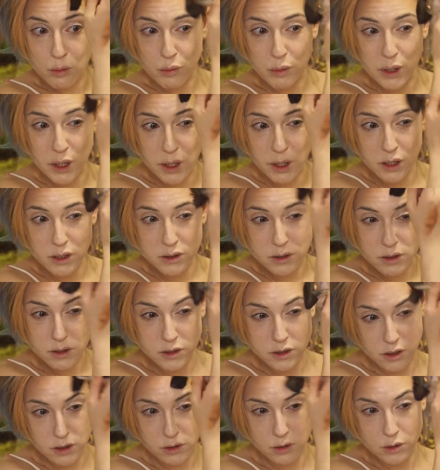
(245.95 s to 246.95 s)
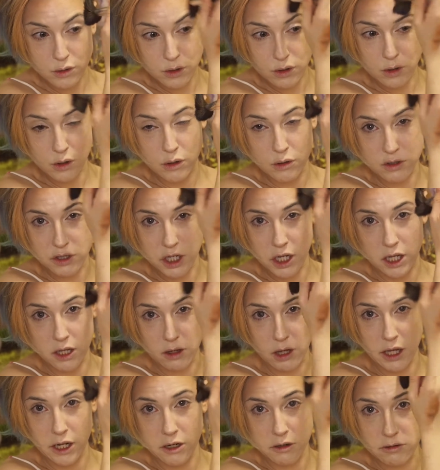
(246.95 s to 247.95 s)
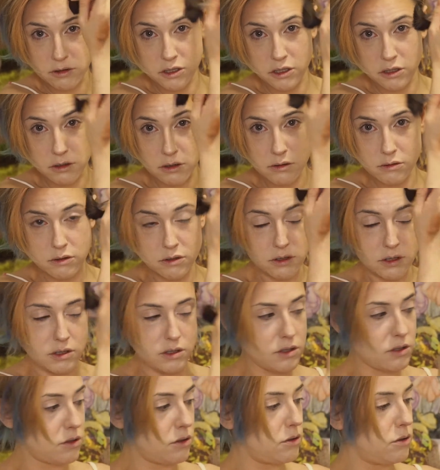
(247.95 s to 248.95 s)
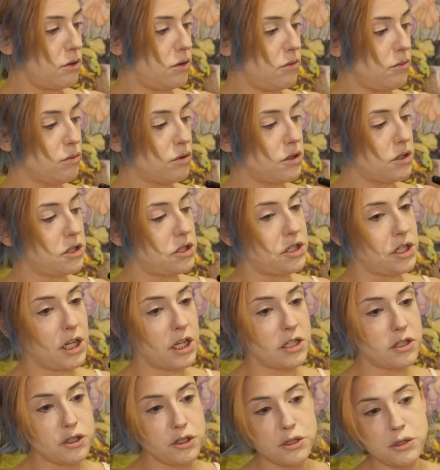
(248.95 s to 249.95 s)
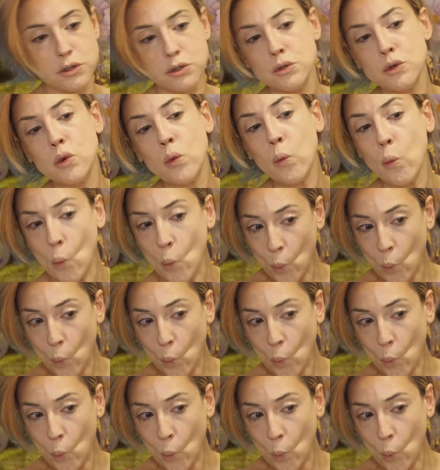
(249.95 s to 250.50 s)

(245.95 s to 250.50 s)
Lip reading: But no Jay Leno jokes. Appreciate you.